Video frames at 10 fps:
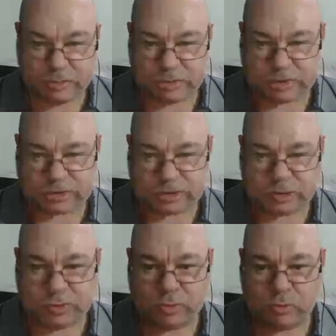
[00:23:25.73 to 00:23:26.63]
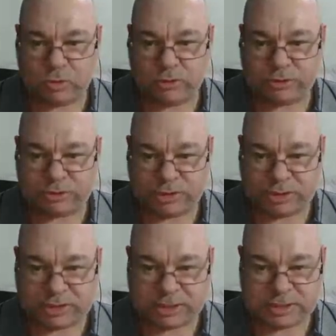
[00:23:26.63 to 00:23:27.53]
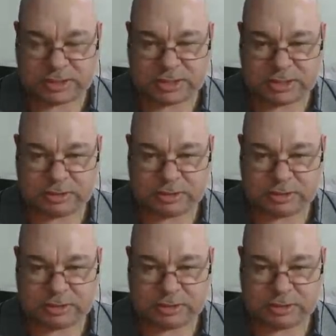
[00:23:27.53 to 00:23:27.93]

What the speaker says: just as we want. And let's,